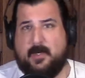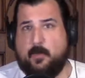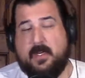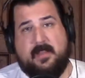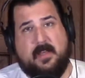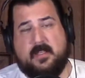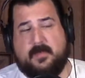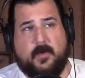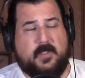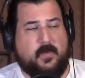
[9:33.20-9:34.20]
one of the other
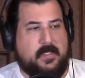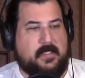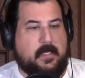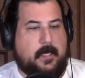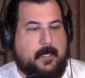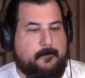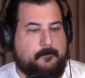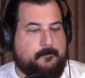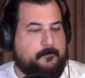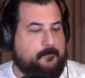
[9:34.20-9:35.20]
sports was, I